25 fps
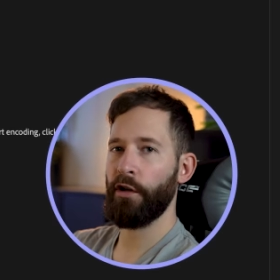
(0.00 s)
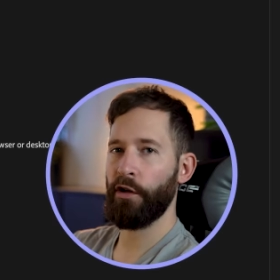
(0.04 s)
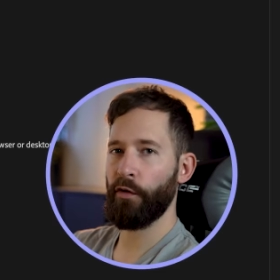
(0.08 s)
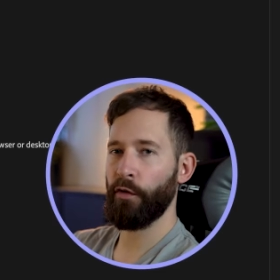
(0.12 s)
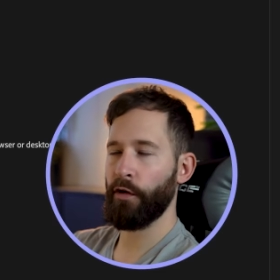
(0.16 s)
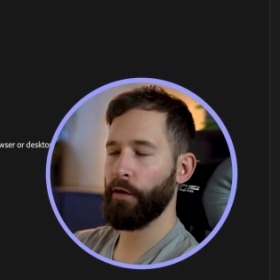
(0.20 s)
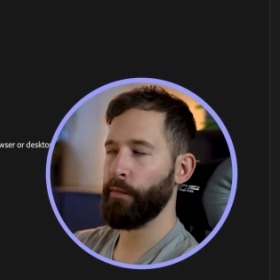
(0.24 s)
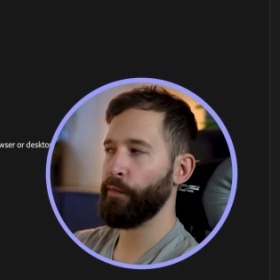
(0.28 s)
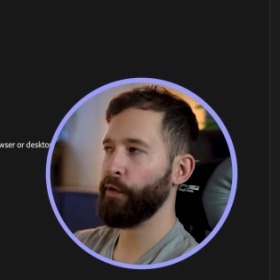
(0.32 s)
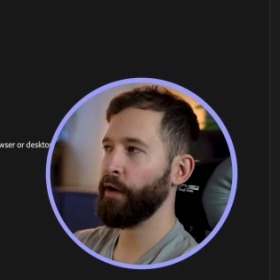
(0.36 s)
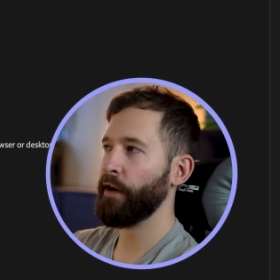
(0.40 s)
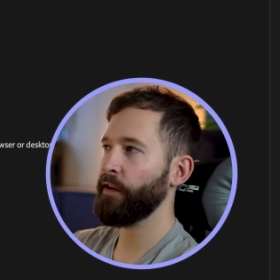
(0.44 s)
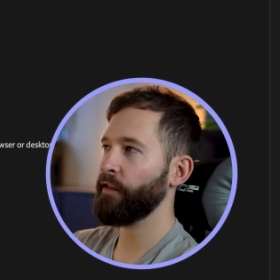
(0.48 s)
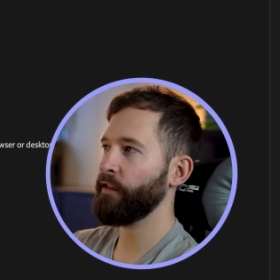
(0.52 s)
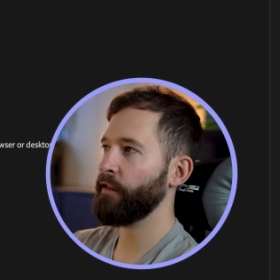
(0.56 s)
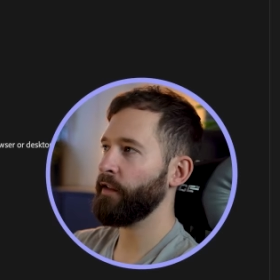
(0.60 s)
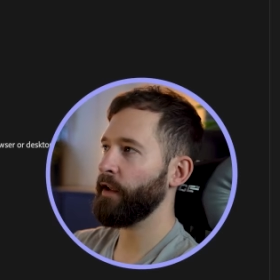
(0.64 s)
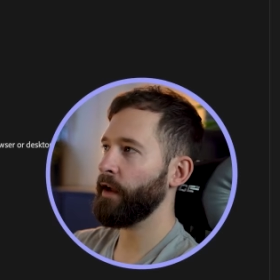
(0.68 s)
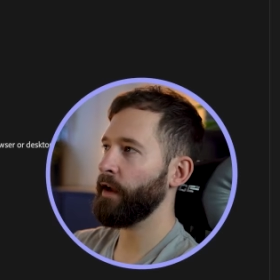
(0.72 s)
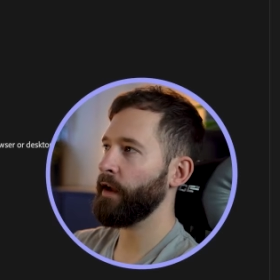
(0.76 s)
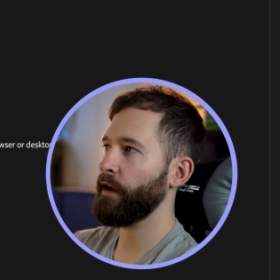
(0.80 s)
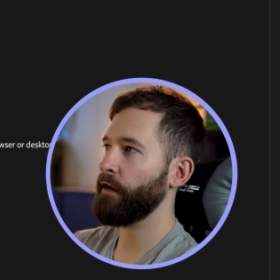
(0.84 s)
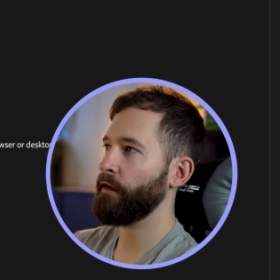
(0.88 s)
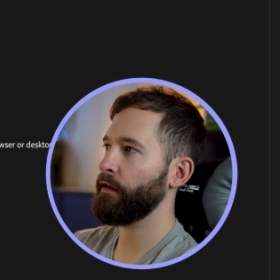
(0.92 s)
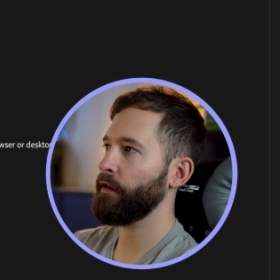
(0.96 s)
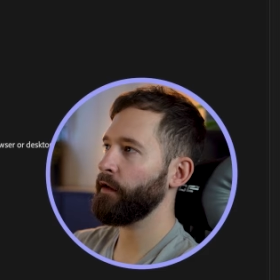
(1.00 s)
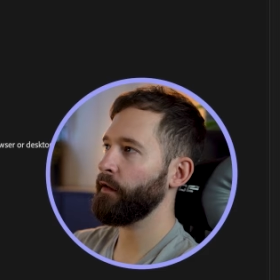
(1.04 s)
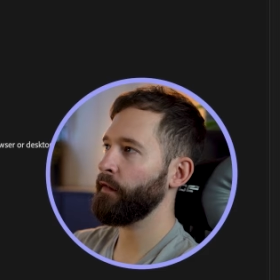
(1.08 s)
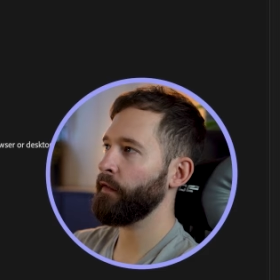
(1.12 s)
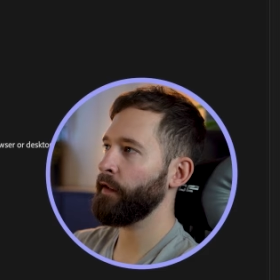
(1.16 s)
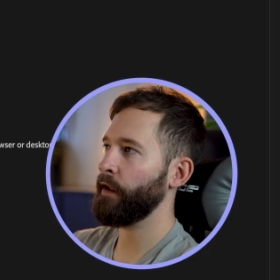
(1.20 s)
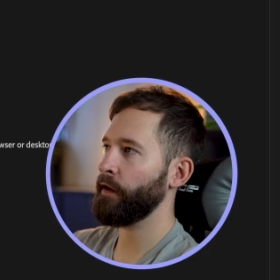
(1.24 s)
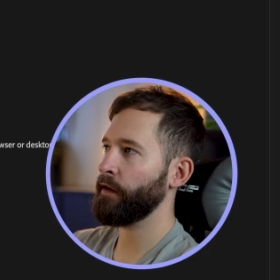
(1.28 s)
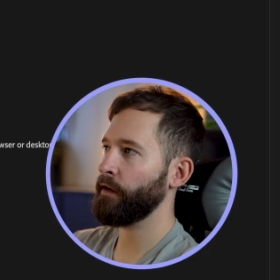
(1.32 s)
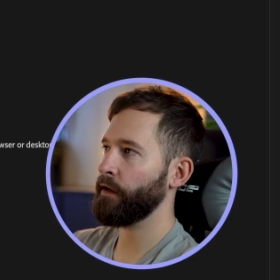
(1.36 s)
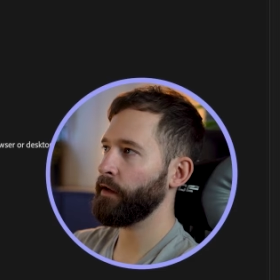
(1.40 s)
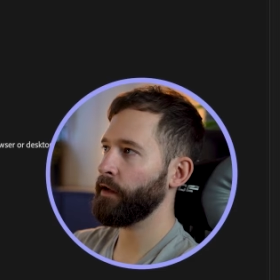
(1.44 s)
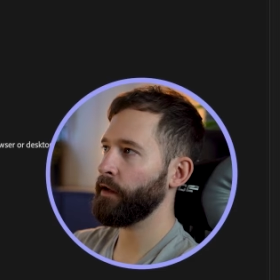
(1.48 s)
you want to press that and
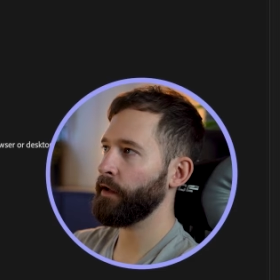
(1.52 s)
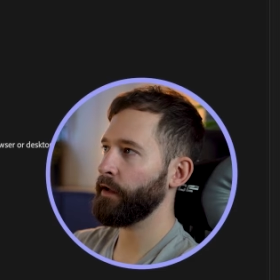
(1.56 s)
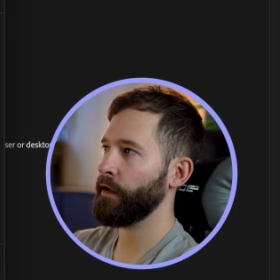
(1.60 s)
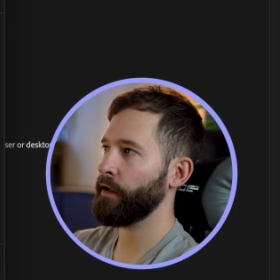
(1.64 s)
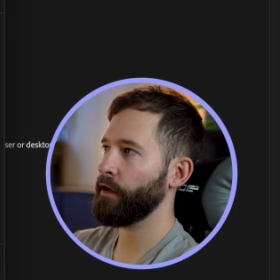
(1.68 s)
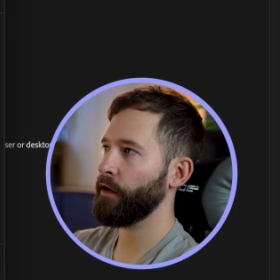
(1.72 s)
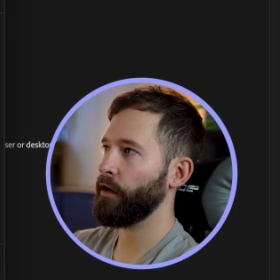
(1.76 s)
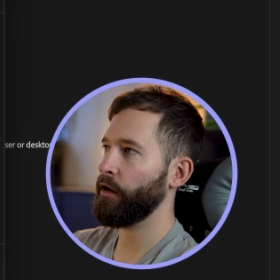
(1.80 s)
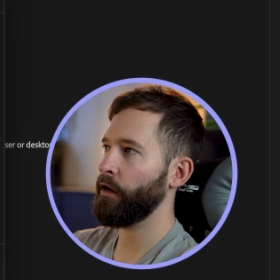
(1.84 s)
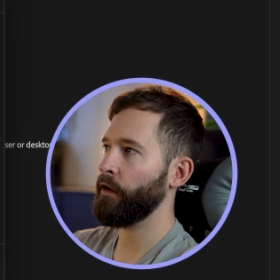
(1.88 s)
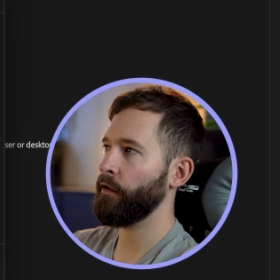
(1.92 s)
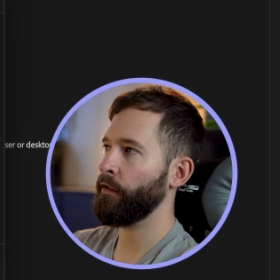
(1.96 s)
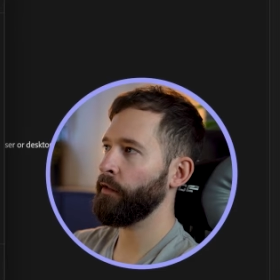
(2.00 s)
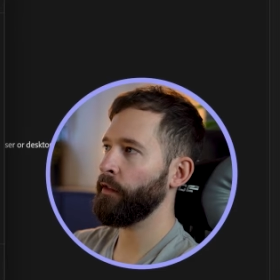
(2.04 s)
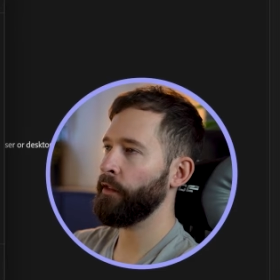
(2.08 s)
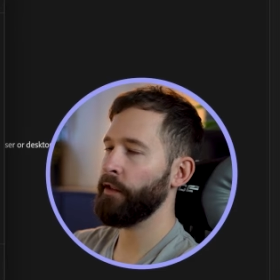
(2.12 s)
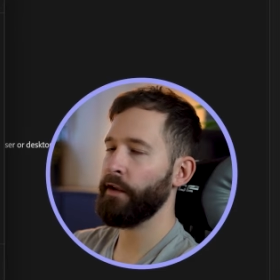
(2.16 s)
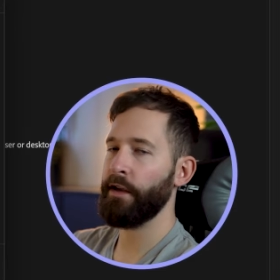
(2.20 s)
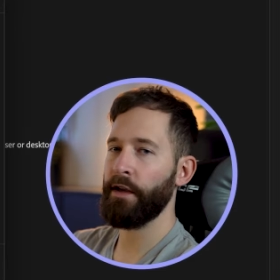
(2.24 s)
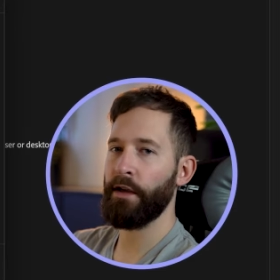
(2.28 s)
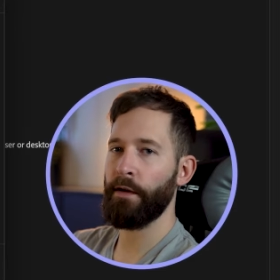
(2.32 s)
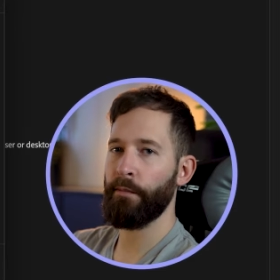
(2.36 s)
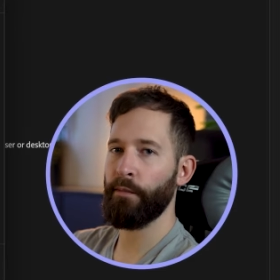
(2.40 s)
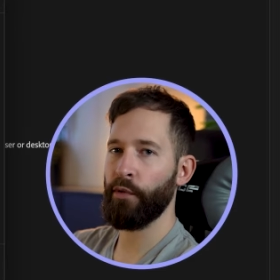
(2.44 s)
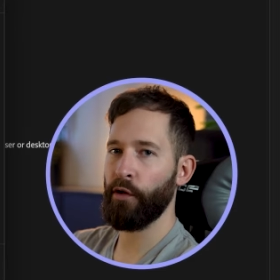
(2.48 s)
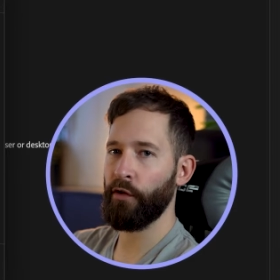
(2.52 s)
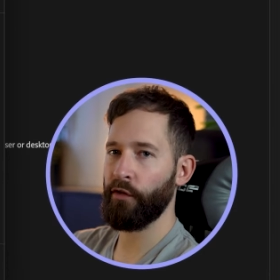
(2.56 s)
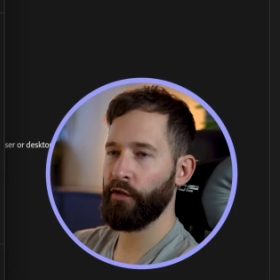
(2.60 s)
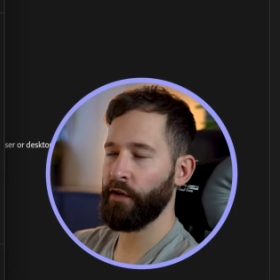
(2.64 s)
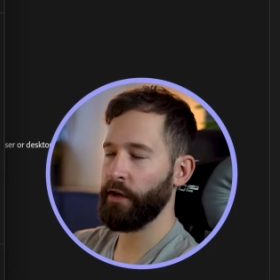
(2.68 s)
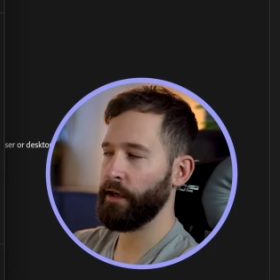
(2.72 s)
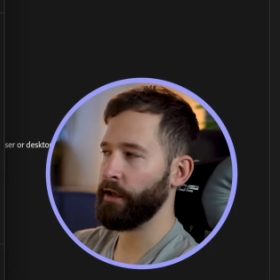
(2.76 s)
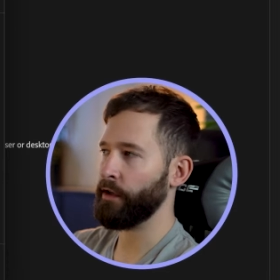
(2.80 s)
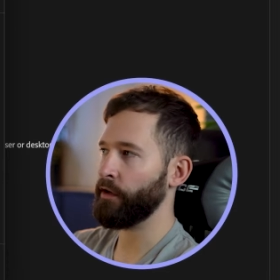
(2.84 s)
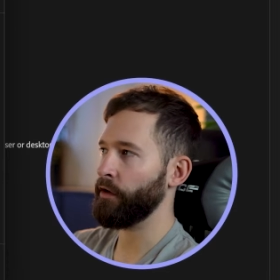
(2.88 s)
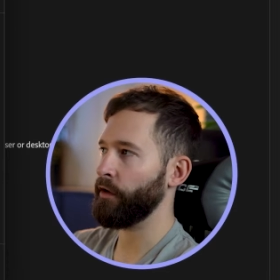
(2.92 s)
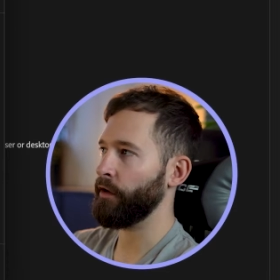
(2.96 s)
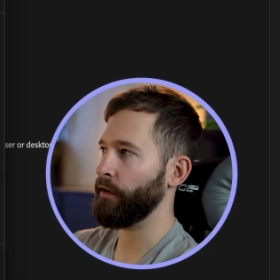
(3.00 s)
then click on the plus
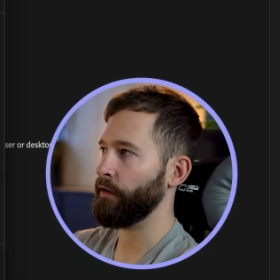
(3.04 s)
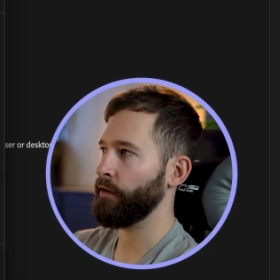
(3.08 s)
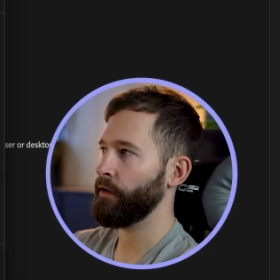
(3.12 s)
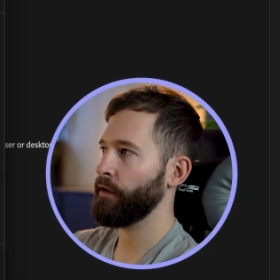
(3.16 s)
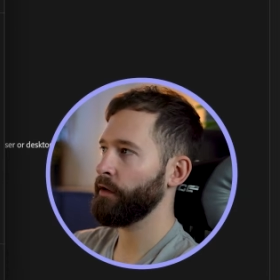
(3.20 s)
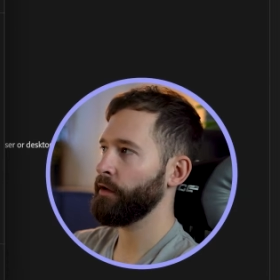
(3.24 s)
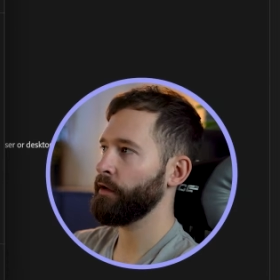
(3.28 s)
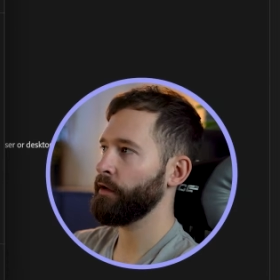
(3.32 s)
icon.